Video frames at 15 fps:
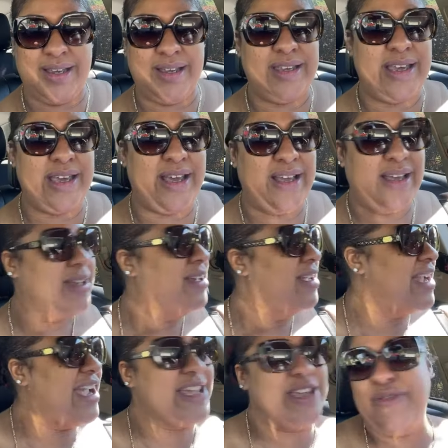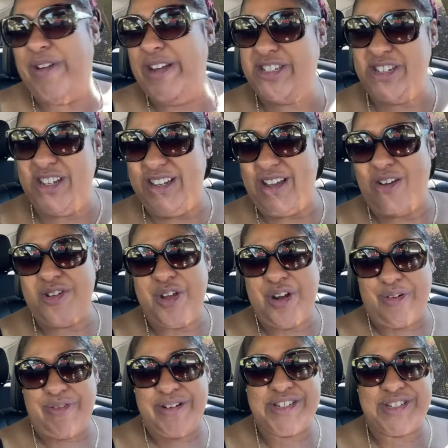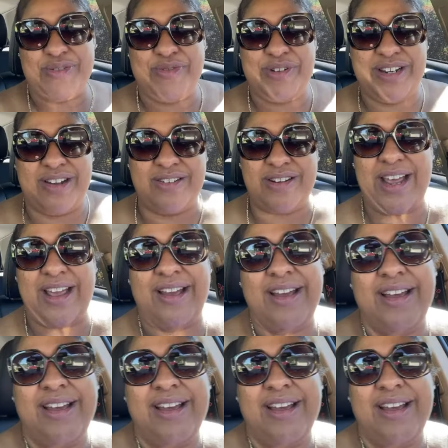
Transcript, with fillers: yeah can you reach it? Oh, you can reach the window now.